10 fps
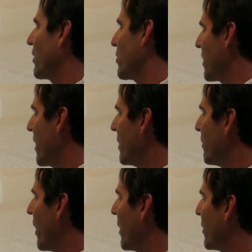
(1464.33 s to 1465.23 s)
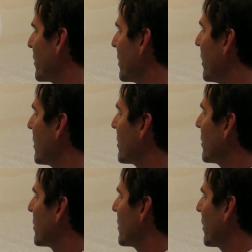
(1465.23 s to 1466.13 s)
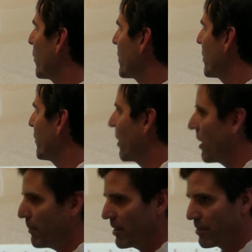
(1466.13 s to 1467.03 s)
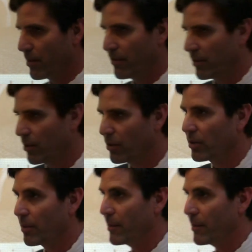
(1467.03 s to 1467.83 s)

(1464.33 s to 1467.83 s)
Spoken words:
goes 80 miles, so it's not quite so far, but it's more for local